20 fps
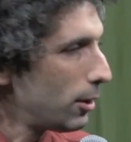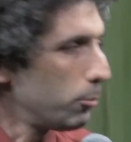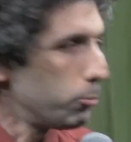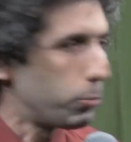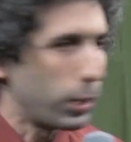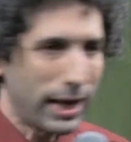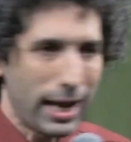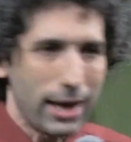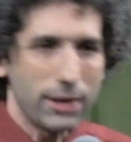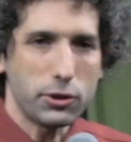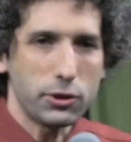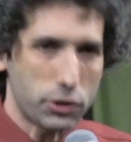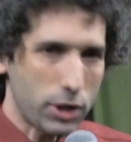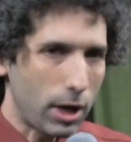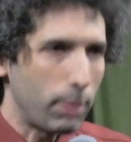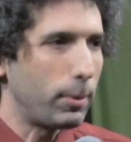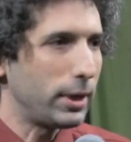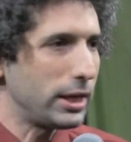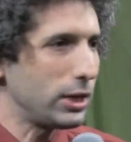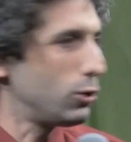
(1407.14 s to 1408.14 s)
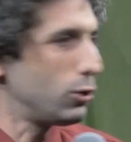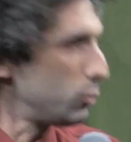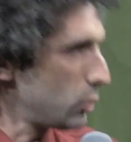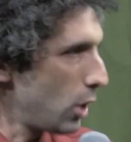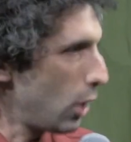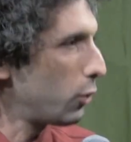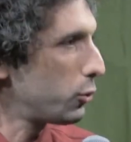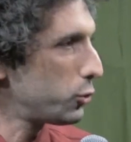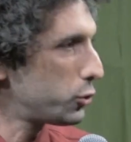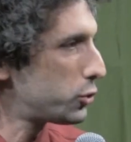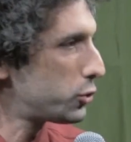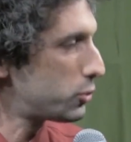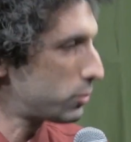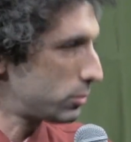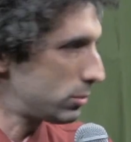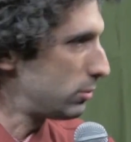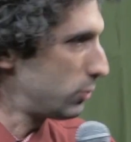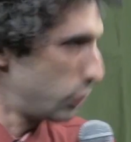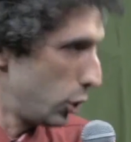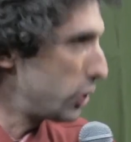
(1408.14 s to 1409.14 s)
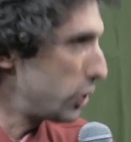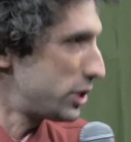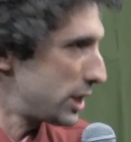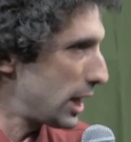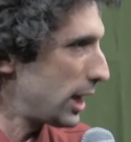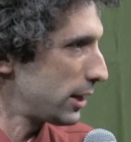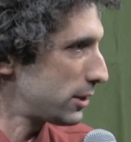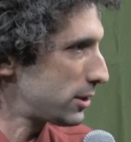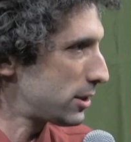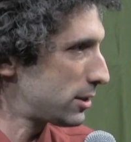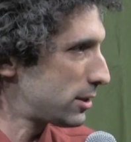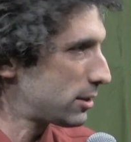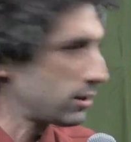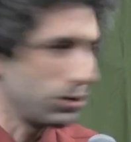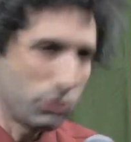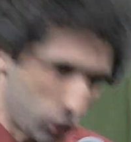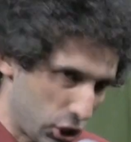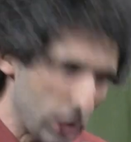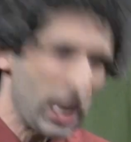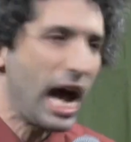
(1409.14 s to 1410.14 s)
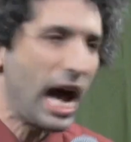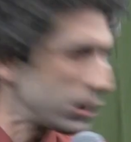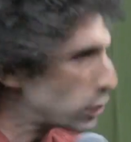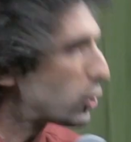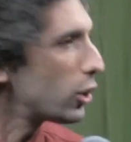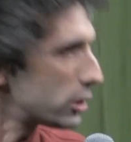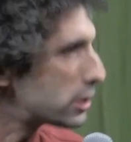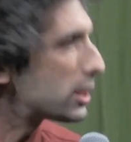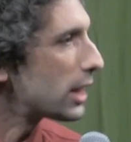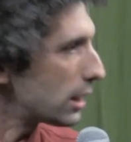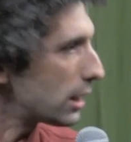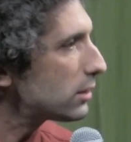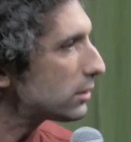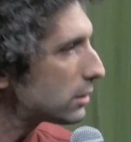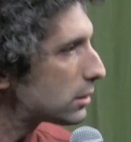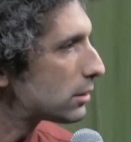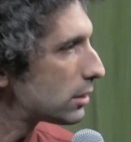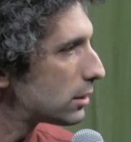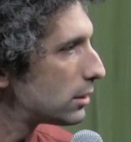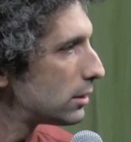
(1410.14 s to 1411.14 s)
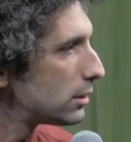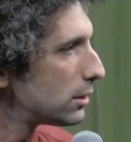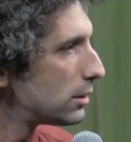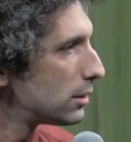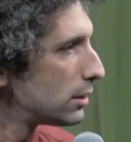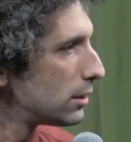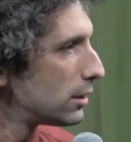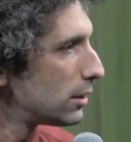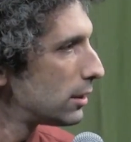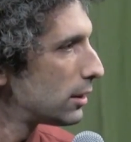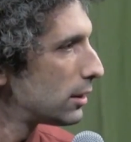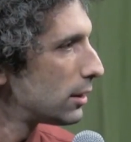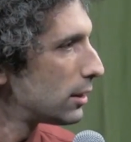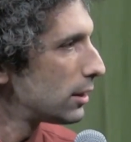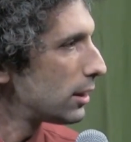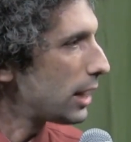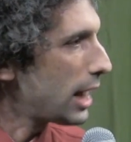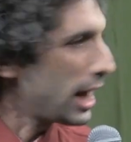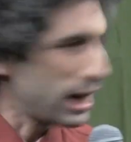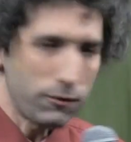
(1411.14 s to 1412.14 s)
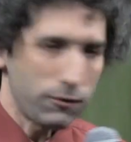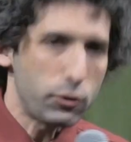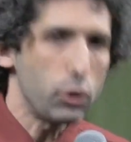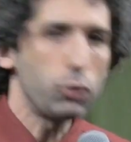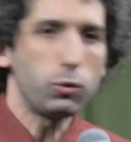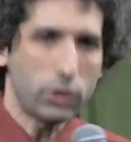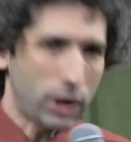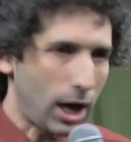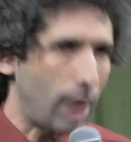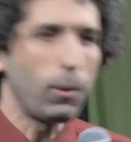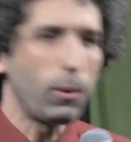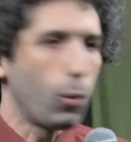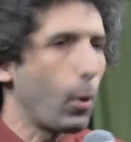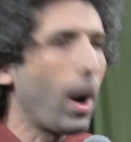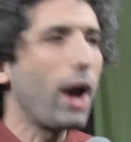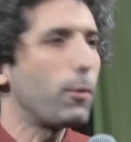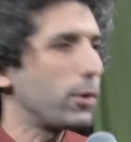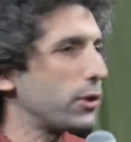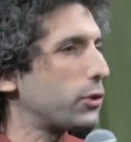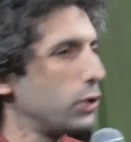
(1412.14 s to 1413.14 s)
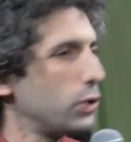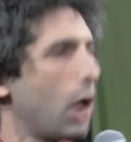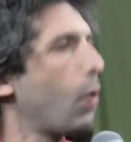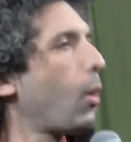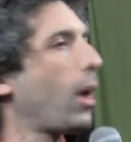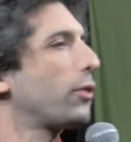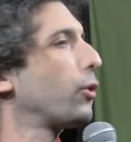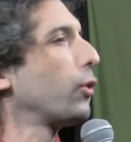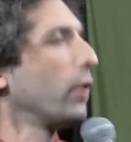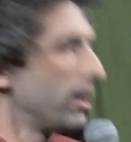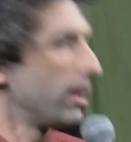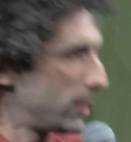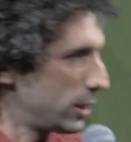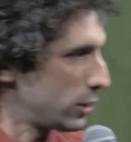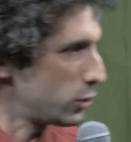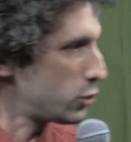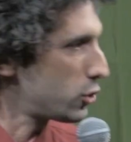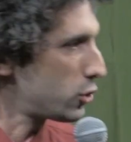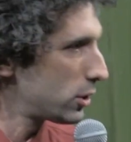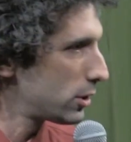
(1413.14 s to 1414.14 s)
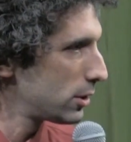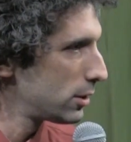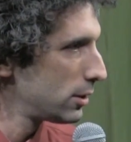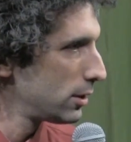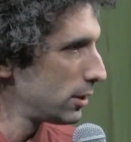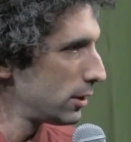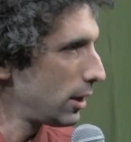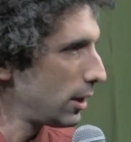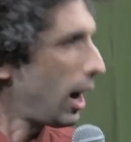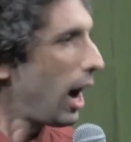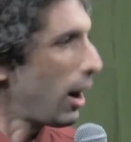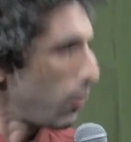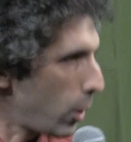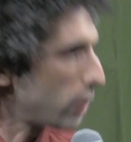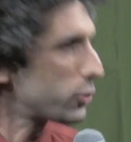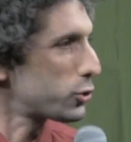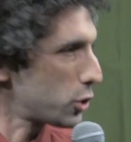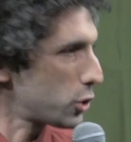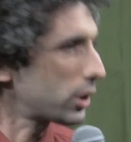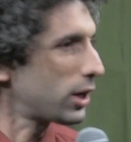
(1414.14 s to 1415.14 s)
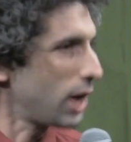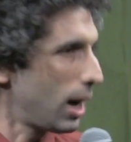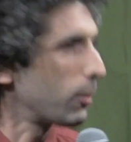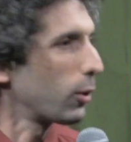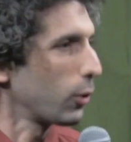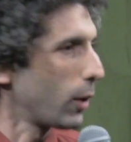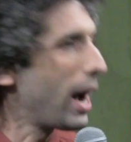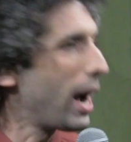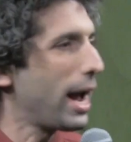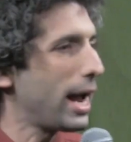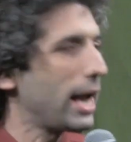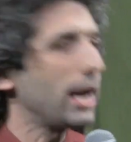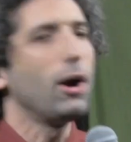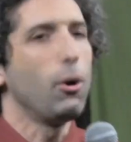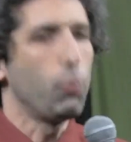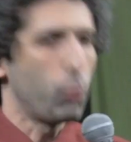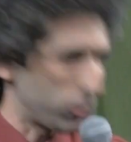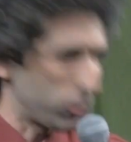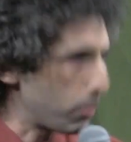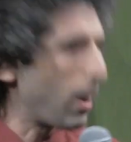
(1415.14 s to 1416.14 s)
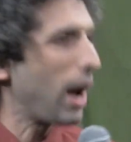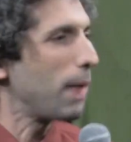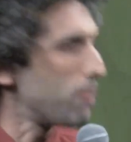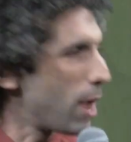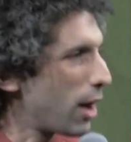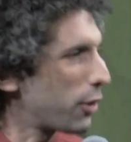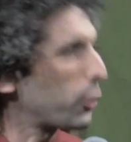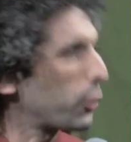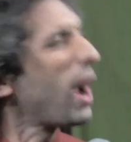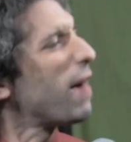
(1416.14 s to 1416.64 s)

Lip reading: but as somebody who knows good tits, she had good tits. And if you come away with no other image, I want you to come away with my mother